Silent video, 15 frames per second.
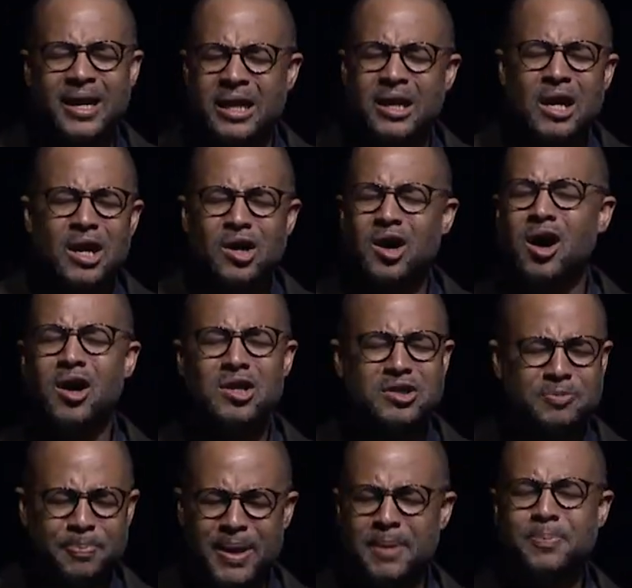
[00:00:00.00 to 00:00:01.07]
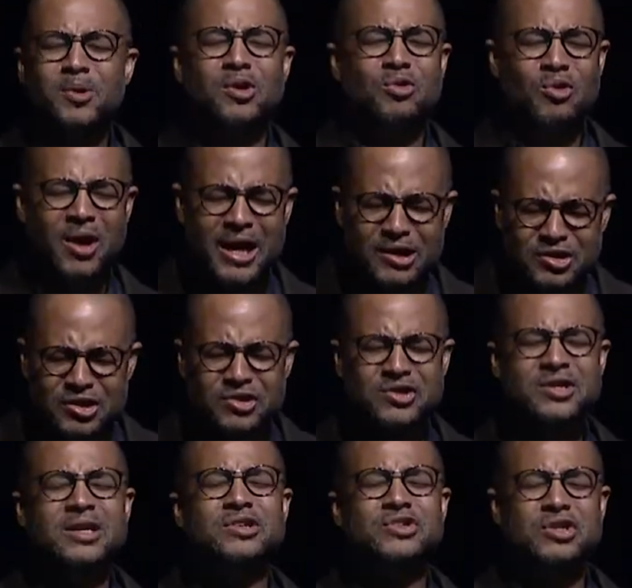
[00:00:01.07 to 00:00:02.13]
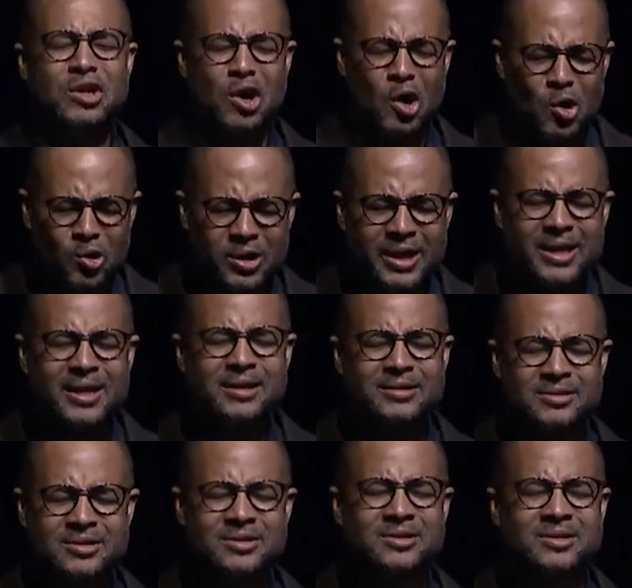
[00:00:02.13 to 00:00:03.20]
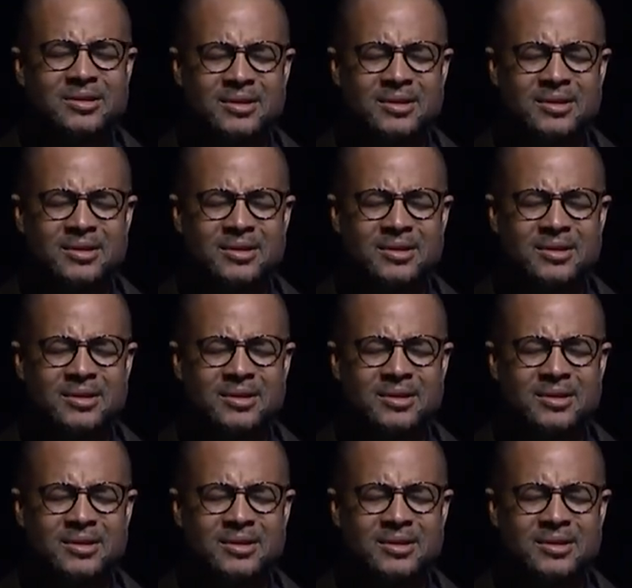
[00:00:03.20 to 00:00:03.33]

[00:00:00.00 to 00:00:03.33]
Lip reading: It calls people to righteousness and holiness.